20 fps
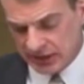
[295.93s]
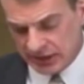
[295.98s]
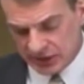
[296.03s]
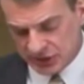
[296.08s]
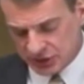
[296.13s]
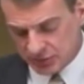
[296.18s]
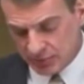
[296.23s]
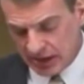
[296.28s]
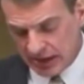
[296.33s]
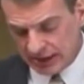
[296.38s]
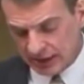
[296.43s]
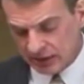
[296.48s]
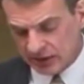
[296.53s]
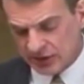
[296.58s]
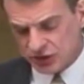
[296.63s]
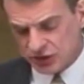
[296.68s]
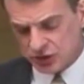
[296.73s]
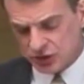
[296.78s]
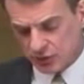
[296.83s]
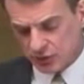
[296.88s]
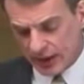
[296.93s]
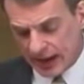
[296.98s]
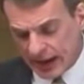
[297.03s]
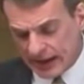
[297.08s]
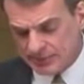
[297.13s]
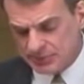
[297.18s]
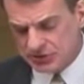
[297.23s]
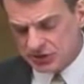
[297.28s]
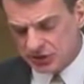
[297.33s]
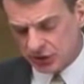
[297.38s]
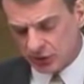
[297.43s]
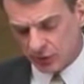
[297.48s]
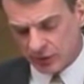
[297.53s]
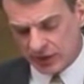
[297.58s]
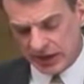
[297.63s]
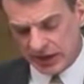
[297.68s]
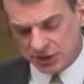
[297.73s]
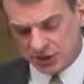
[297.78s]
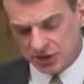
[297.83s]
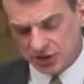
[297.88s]
that his model describes the
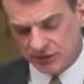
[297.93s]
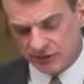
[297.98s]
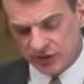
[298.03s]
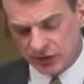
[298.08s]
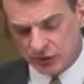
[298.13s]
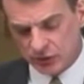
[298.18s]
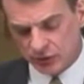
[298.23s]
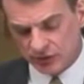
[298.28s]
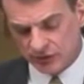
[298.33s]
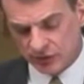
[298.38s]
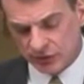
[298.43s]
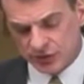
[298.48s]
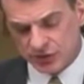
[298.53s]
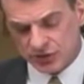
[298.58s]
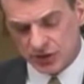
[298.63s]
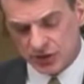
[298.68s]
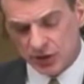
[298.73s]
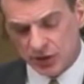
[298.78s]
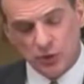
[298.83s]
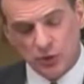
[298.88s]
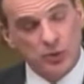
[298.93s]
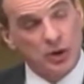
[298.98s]
creation of the universe,